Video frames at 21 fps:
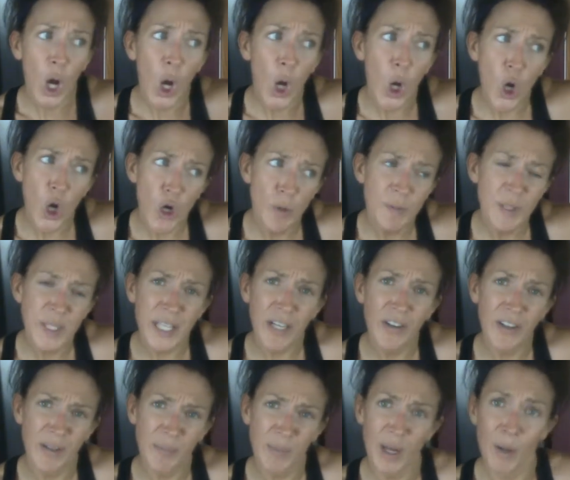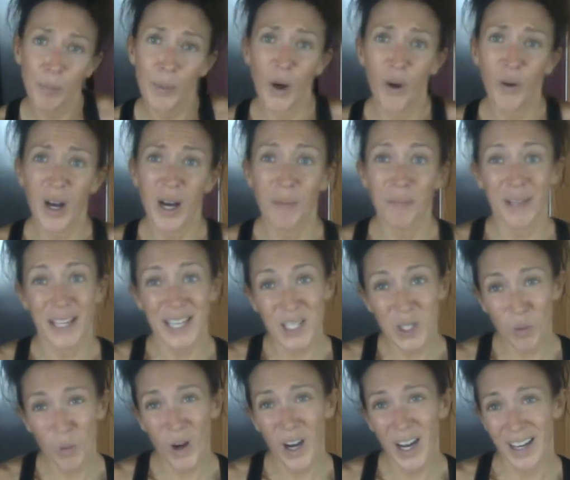oh, I'm scared I'm gonna bulk up.
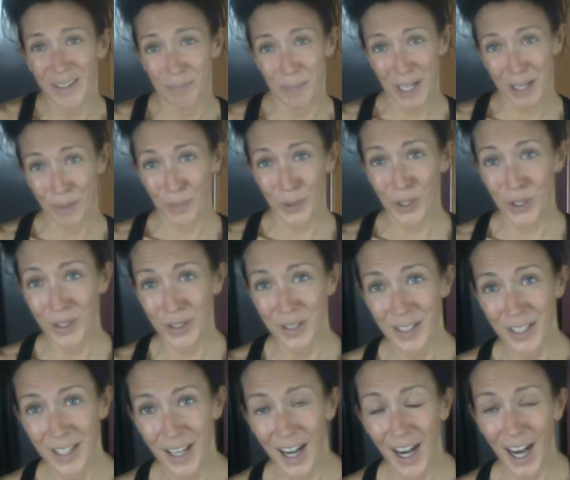Guess what, people?